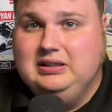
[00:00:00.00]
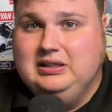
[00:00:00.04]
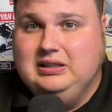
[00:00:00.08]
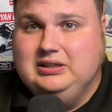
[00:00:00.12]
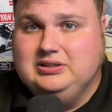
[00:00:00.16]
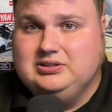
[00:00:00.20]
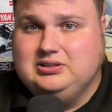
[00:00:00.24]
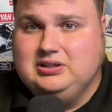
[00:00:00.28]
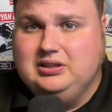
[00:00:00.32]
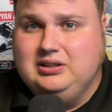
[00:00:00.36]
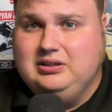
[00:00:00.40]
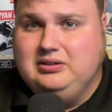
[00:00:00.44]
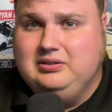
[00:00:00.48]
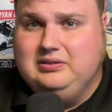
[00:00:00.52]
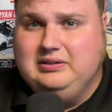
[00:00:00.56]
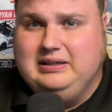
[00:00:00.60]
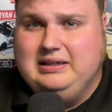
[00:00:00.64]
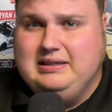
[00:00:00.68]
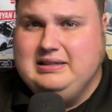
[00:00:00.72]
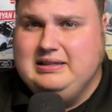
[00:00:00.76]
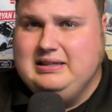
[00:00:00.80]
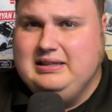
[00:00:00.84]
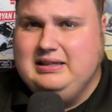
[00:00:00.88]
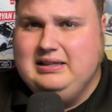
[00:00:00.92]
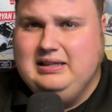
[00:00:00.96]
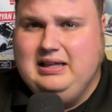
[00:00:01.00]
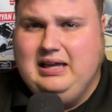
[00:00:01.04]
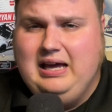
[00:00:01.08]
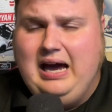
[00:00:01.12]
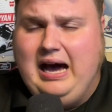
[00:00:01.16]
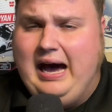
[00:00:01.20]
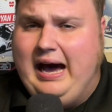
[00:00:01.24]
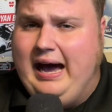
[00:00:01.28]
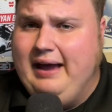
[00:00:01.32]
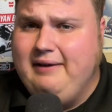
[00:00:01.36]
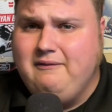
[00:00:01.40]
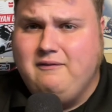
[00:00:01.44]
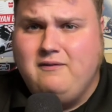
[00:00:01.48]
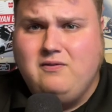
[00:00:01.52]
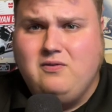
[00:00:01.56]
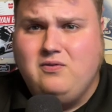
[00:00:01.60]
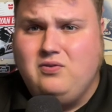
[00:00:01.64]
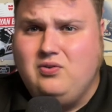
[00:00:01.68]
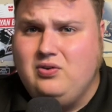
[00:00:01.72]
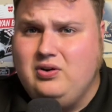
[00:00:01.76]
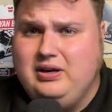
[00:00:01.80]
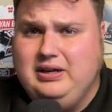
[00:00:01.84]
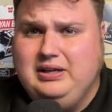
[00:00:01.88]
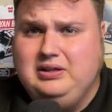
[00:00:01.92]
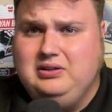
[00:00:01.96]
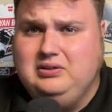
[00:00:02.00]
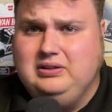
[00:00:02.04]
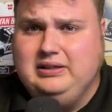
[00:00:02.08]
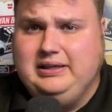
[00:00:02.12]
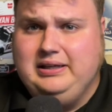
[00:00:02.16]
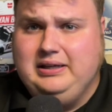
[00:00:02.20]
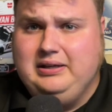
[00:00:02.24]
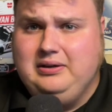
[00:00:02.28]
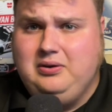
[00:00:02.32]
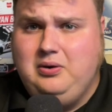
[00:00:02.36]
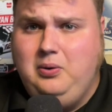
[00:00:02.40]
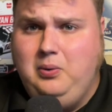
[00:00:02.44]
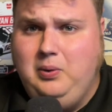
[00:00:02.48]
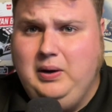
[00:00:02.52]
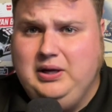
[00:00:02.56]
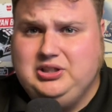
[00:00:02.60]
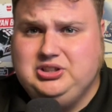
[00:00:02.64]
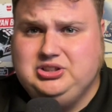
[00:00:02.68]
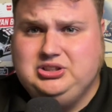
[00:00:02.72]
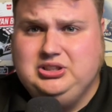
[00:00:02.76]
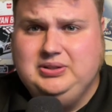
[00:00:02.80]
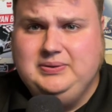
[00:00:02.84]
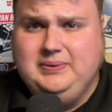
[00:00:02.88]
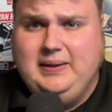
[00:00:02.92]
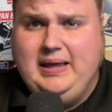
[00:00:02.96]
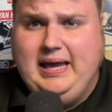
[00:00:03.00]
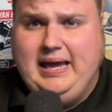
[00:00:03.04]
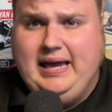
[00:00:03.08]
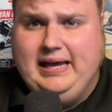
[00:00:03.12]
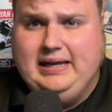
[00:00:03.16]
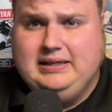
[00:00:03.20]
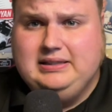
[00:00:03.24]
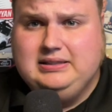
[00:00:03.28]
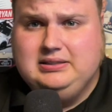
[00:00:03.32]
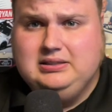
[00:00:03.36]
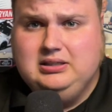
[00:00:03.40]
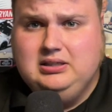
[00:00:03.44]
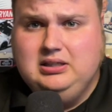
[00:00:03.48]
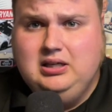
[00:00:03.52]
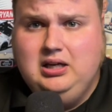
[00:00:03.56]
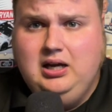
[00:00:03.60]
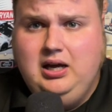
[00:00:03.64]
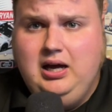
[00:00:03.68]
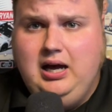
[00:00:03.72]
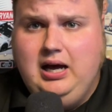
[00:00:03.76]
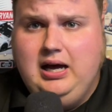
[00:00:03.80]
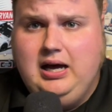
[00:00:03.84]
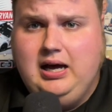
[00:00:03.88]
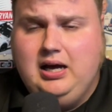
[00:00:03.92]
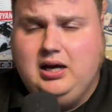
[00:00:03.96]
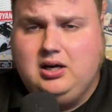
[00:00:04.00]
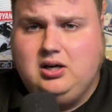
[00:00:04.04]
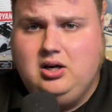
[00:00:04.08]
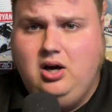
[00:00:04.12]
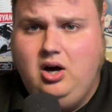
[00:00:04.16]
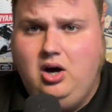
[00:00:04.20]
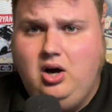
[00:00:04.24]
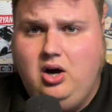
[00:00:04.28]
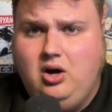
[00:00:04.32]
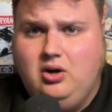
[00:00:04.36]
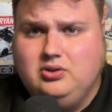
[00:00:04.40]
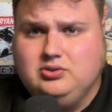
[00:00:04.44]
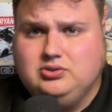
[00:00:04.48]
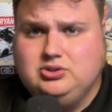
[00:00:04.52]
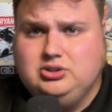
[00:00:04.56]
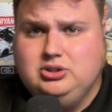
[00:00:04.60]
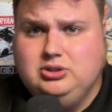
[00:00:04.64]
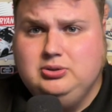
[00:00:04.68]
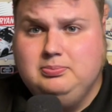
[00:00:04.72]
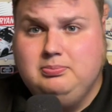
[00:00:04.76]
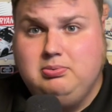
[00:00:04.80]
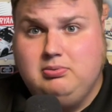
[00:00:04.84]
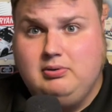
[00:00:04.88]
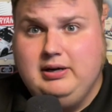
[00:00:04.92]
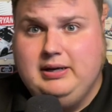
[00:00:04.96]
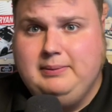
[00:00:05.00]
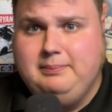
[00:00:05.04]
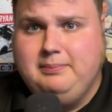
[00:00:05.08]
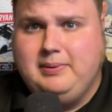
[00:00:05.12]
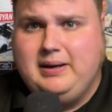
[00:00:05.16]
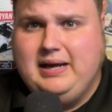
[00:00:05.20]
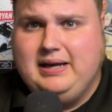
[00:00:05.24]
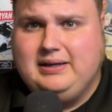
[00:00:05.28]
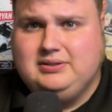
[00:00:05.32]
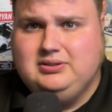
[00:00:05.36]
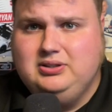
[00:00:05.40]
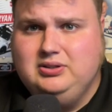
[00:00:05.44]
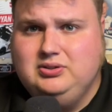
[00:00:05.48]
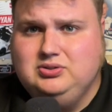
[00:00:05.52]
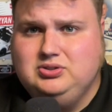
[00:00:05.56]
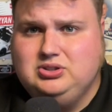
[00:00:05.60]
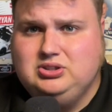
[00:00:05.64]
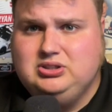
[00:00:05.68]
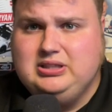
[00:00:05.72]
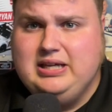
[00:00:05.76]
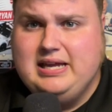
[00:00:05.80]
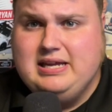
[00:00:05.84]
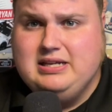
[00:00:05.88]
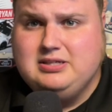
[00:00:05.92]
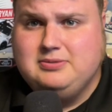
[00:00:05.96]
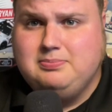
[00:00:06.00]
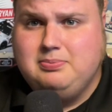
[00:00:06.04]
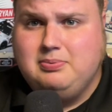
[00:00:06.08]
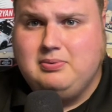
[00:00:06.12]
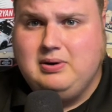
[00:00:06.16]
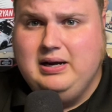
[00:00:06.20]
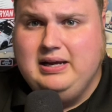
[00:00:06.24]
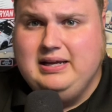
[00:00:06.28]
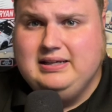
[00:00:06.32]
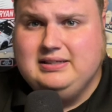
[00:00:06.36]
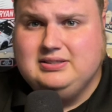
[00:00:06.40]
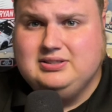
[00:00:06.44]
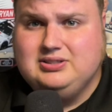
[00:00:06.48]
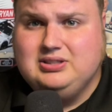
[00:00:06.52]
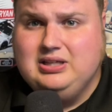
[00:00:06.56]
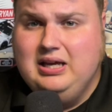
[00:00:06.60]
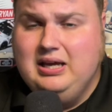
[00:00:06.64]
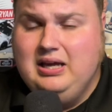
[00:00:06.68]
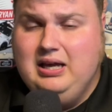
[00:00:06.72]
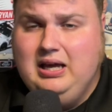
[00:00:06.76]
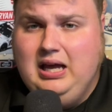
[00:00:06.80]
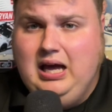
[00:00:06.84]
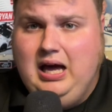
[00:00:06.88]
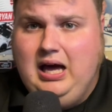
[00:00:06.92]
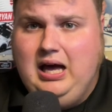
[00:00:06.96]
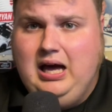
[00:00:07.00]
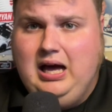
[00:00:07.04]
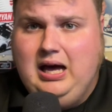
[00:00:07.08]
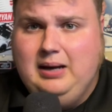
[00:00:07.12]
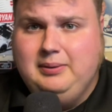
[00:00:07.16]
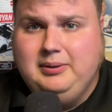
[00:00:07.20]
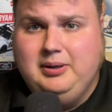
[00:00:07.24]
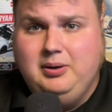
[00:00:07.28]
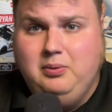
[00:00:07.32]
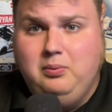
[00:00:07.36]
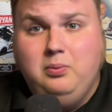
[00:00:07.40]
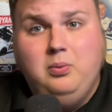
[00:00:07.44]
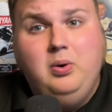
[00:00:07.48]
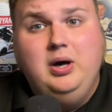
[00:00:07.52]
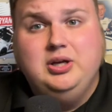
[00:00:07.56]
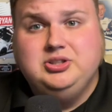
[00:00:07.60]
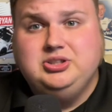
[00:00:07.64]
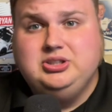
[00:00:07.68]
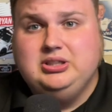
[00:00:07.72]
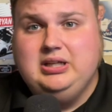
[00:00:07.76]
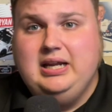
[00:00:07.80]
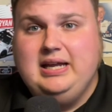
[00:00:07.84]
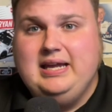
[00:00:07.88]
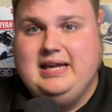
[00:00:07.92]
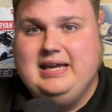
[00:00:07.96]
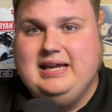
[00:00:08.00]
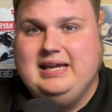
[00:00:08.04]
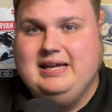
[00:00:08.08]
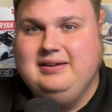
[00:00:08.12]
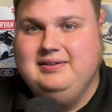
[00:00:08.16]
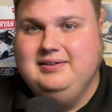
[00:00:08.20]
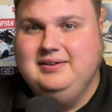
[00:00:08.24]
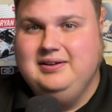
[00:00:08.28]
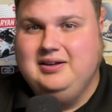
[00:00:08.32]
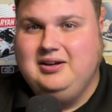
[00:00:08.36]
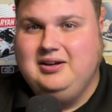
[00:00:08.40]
So I really question that call to bring back those stage breaks. It wasn't a